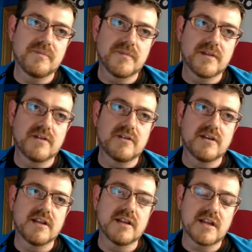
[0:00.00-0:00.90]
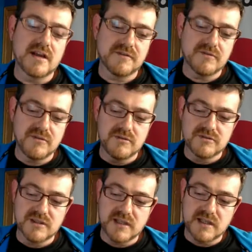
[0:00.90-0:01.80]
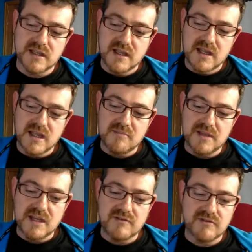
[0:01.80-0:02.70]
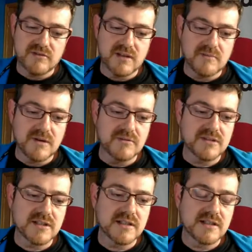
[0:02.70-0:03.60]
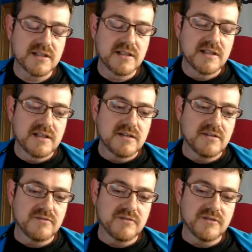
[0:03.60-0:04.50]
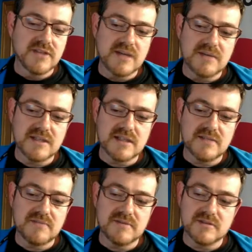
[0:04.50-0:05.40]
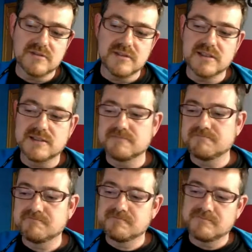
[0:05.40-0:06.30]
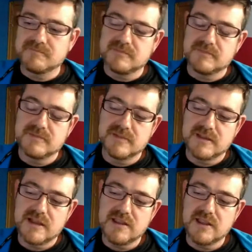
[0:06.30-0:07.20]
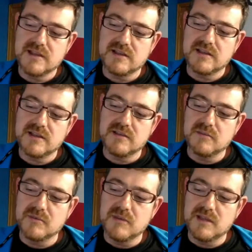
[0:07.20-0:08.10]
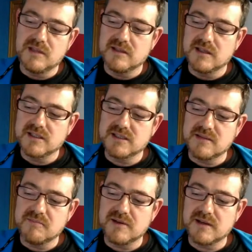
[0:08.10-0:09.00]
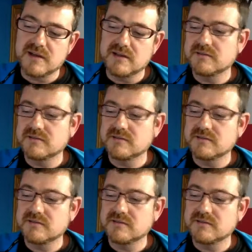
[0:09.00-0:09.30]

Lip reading: only have to use the API from the browser or from JavaScript. So I think it would be simpler